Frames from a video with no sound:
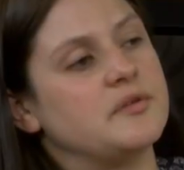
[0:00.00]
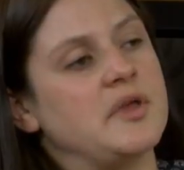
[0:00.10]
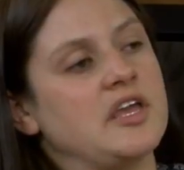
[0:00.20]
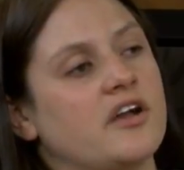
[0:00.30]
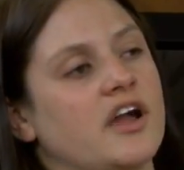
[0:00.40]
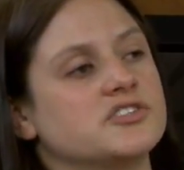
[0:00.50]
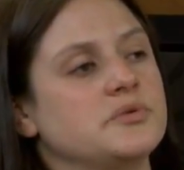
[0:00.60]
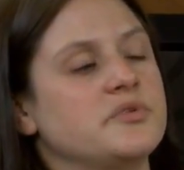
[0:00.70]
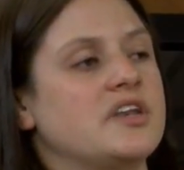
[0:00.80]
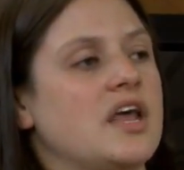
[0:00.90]
I make are
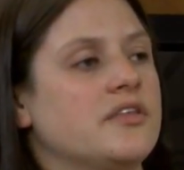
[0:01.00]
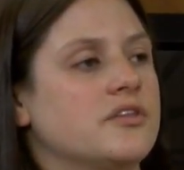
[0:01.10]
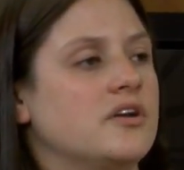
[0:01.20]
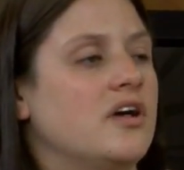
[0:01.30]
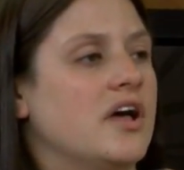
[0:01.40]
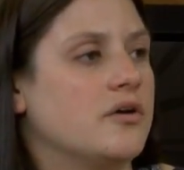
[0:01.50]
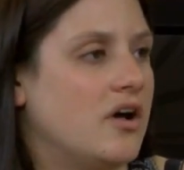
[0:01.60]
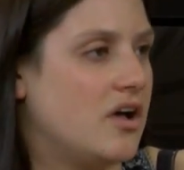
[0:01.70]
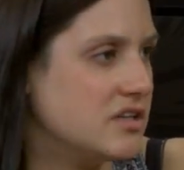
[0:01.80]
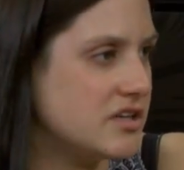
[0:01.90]
actually with an ethanol
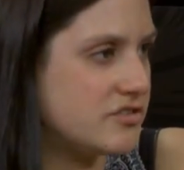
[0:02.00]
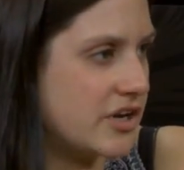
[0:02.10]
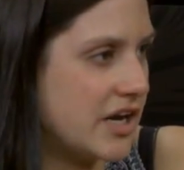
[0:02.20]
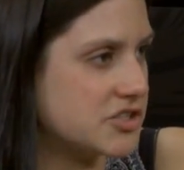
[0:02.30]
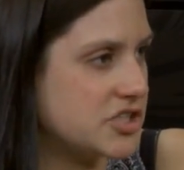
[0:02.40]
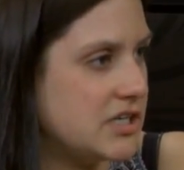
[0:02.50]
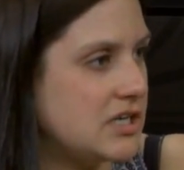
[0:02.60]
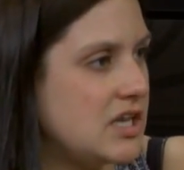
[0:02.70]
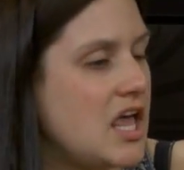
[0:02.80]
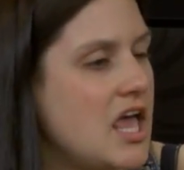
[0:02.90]
alcohol
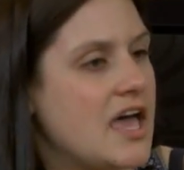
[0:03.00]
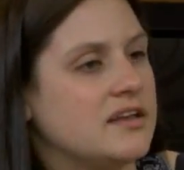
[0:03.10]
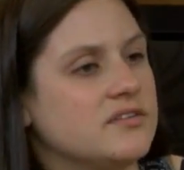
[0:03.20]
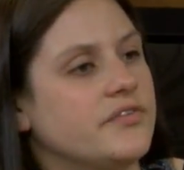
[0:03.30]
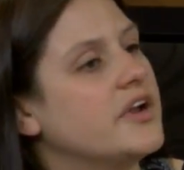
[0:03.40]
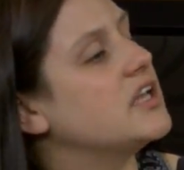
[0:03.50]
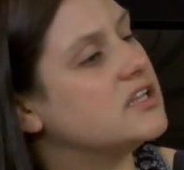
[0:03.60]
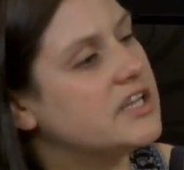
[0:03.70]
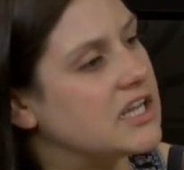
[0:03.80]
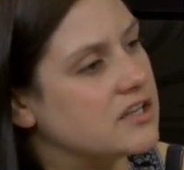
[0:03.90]
extraction, and it's very
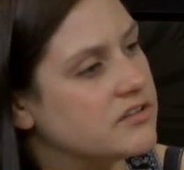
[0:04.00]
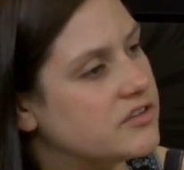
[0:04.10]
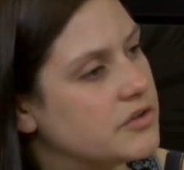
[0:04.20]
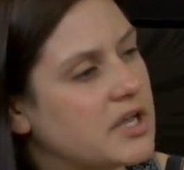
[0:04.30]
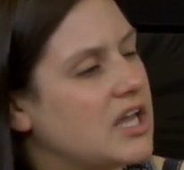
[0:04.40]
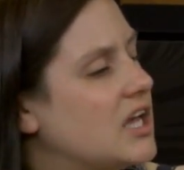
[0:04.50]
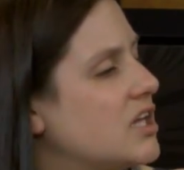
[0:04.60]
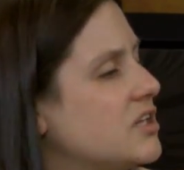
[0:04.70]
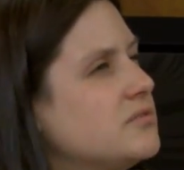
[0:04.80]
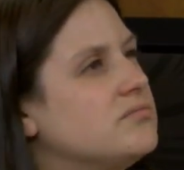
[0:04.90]
clean, so you
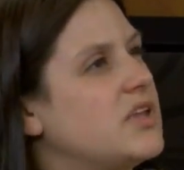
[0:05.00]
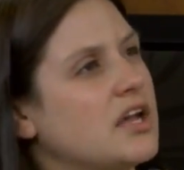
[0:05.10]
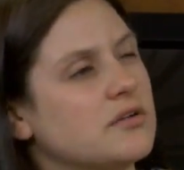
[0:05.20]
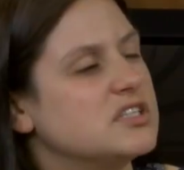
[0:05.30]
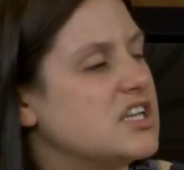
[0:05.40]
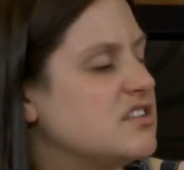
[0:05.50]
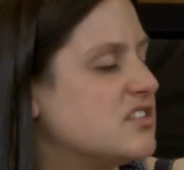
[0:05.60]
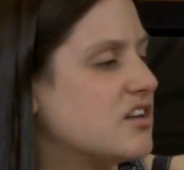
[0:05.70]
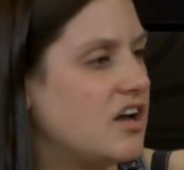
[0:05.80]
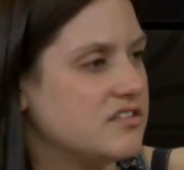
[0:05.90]
can't really taste
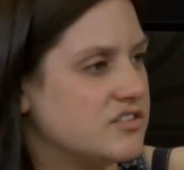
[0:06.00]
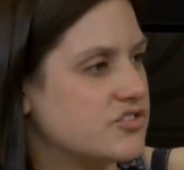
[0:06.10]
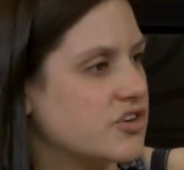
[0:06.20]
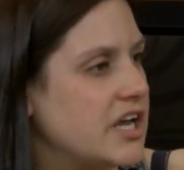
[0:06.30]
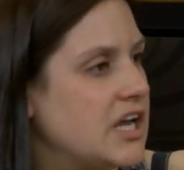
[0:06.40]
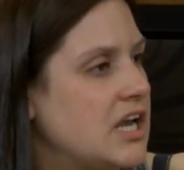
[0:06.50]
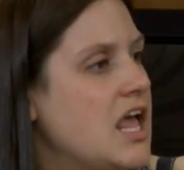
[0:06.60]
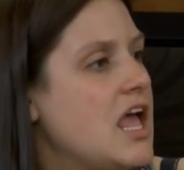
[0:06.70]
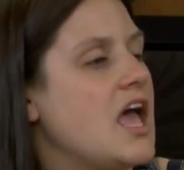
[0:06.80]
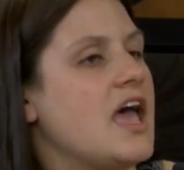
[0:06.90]
a concentrate,
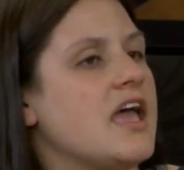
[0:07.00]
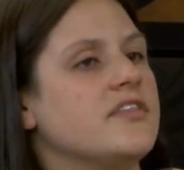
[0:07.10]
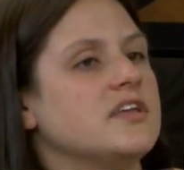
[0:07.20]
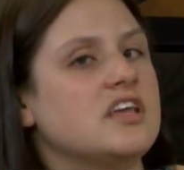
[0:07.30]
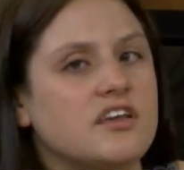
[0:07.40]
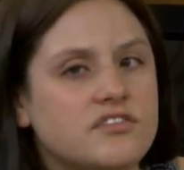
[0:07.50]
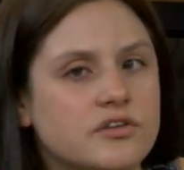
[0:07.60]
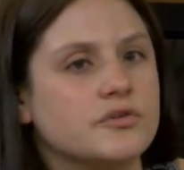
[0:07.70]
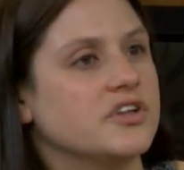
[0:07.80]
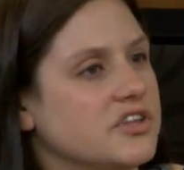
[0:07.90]
and they taste
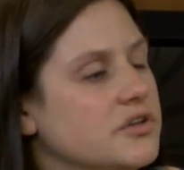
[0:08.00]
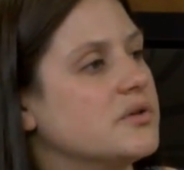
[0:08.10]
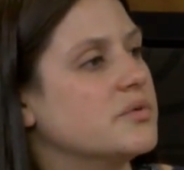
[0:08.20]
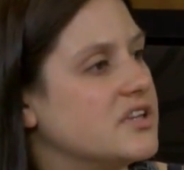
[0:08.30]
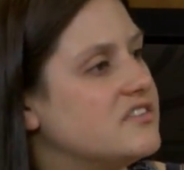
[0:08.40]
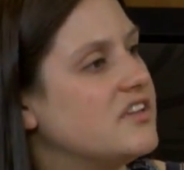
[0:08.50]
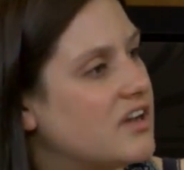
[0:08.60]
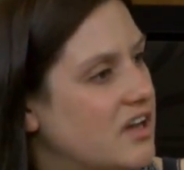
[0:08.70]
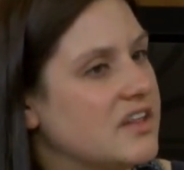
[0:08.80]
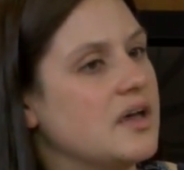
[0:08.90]
so good that you can really
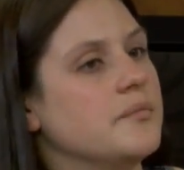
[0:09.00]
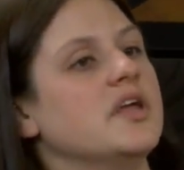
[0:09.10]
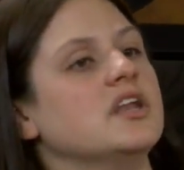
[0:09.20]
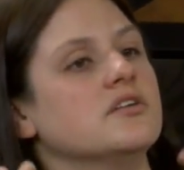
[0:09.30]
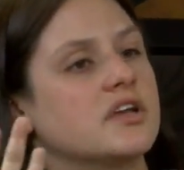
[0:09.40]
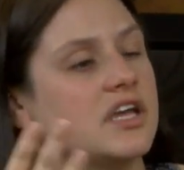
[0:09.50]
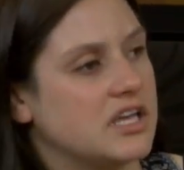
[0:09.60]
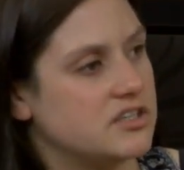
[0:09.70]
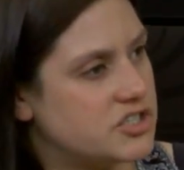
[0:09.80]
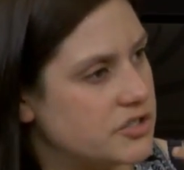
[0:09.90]
suck on them, and it'll get
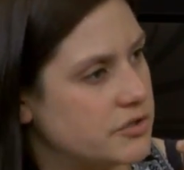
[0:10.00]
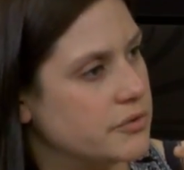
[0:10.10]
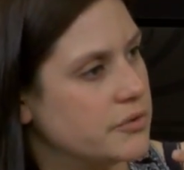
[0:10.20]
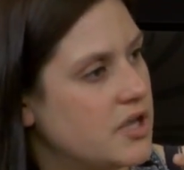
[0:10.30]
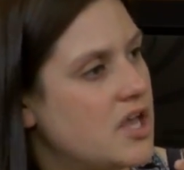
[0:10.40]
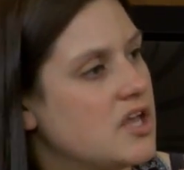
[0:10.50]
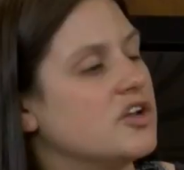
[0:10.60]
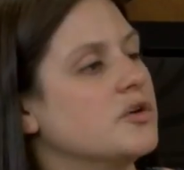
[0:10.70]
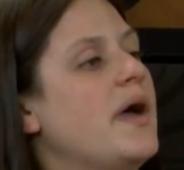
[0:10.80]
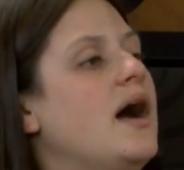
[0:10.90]
into
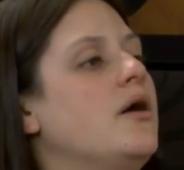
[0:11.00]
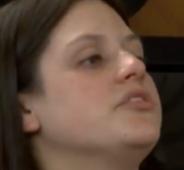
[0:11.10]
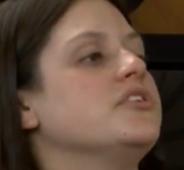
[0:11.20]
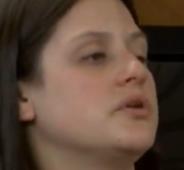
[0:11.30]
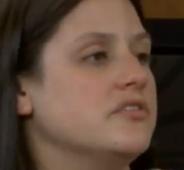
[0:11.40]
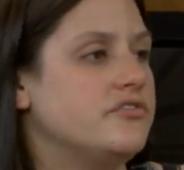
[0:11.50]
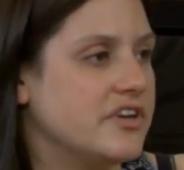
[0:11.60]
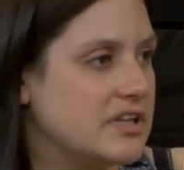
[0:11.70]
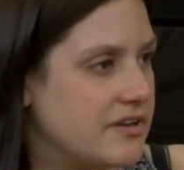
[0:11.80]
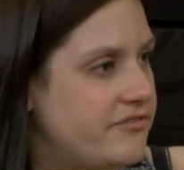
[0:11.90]
your mouth and you can
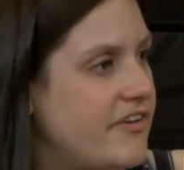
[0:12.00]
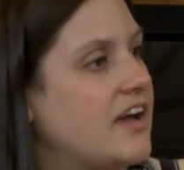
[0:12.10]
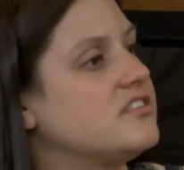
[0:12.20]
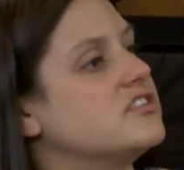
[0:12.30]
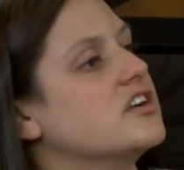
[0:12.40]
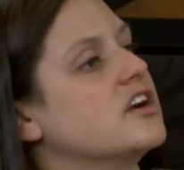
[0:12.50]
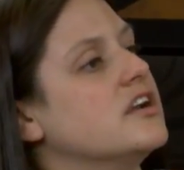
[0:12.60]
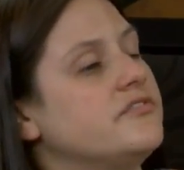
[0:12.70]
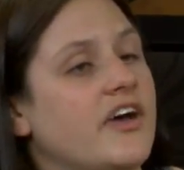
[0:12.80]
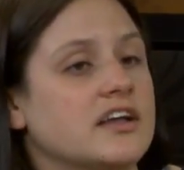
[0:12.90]
feel it faster.
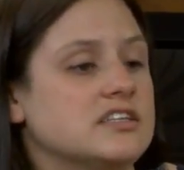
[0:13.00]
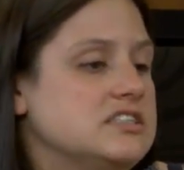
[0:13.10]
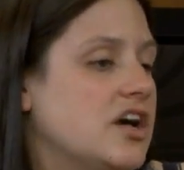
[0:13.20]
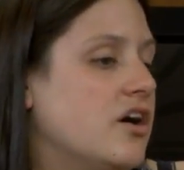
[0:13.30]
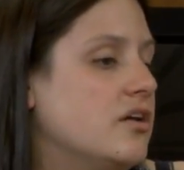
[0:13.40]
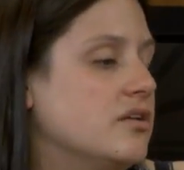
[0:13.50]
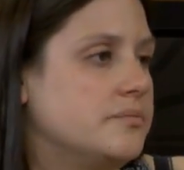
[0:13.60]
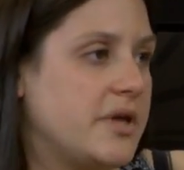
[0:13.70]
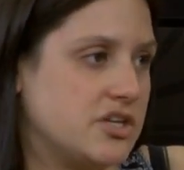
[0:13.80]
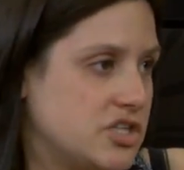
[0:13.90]
In fact, I
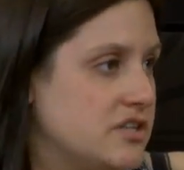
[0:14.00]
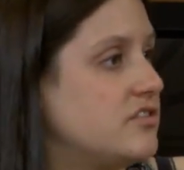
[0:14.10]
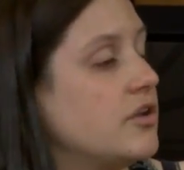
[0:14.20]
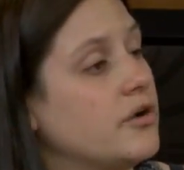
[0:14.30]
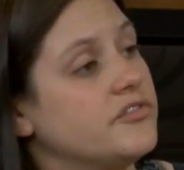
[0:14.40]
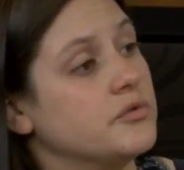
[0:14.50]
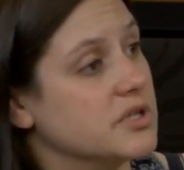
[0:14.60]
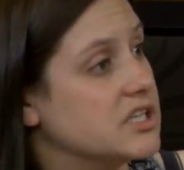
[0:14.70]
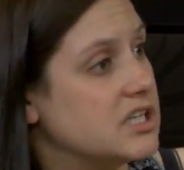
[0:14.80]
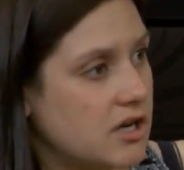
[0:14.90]
tell patients, if you
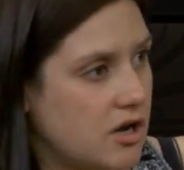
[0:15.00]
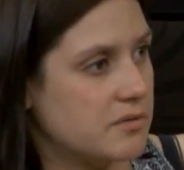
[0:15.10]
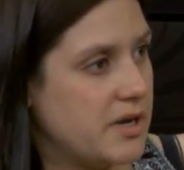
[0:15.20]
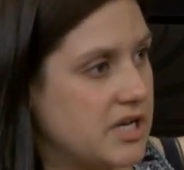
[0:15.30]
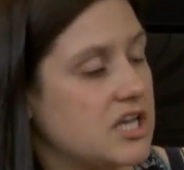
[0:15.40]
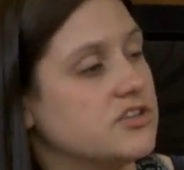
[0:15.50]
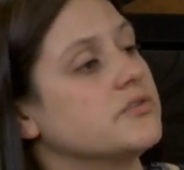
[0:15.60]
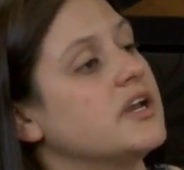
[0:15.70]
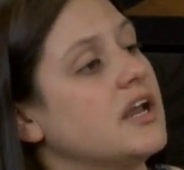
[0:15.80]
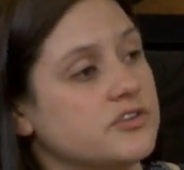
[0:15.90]
really need a hard
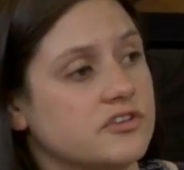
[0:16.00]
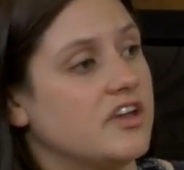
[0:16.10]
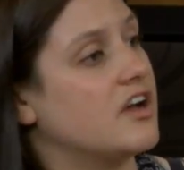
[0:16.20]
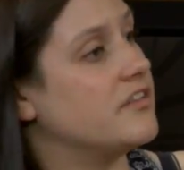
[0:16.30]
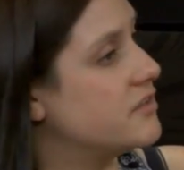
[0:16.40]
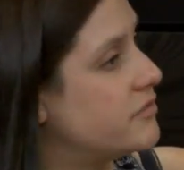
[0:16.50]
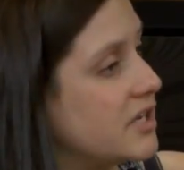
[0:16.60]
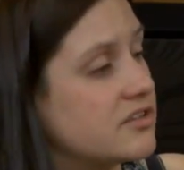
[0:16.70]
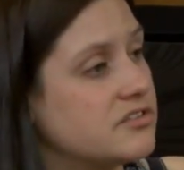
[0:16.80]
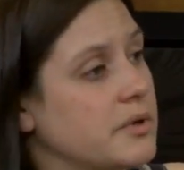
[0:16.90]
medication right now, just suck on this for the
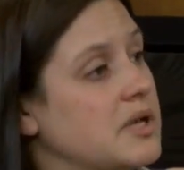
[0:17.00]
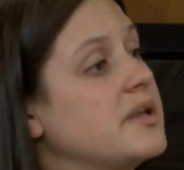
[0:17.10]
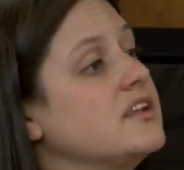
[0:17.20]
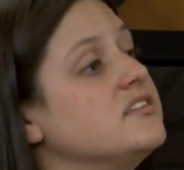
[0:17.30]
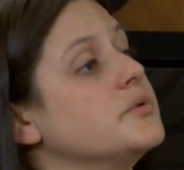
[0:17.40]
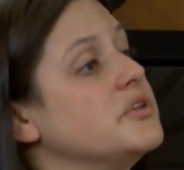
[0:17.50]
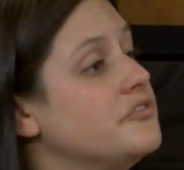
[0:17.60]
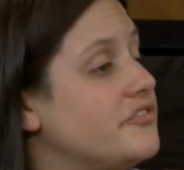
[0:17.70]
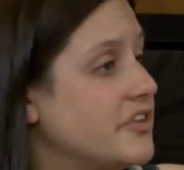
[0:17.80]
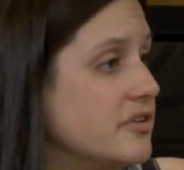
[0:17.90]
next 20 minutes. When you
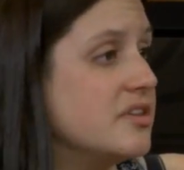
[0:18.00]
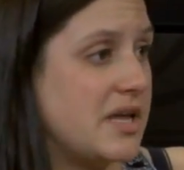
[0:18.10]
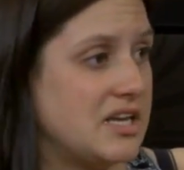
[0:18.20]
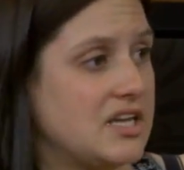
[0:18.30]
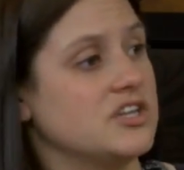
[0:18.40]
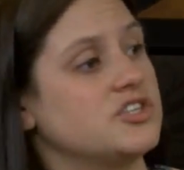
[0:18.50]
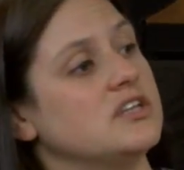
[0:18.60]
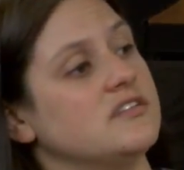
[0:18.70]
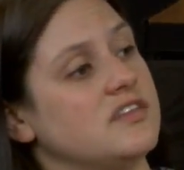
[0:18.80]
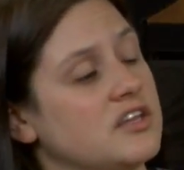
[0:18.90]
feel the
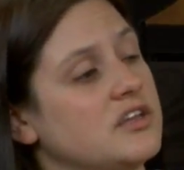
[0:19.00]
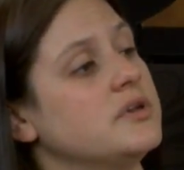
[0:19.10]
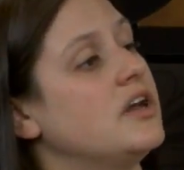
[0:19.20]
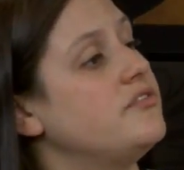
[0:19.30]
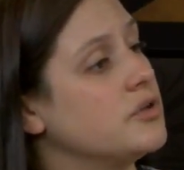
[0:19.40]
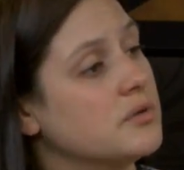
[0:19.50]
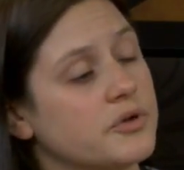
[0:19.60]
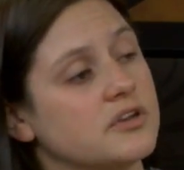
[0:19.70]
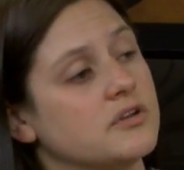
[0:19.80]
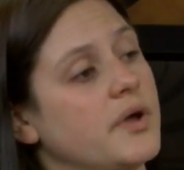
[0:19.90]
medication has hit you enough, you can
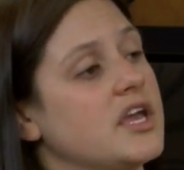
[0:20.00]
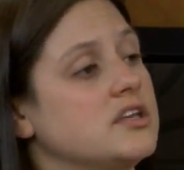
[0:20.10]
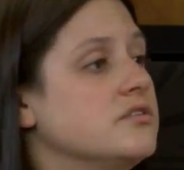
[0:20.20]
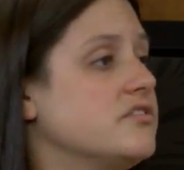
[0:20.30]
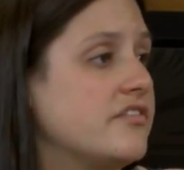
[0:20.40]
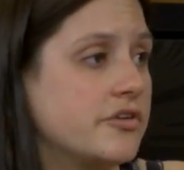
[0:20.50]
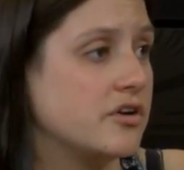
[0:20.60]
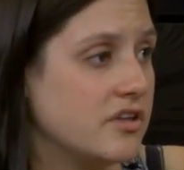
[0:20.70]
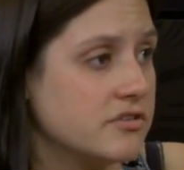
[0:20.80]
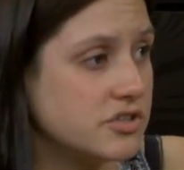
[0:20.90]
put it away and use that for
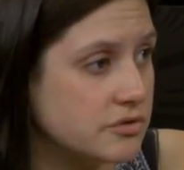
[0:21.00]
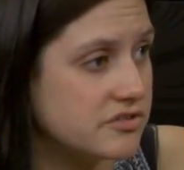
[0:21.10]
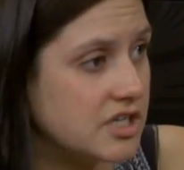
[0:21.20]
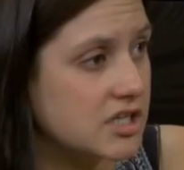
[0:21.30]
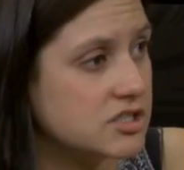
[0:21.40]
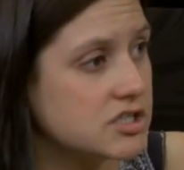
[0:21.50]
another dosage.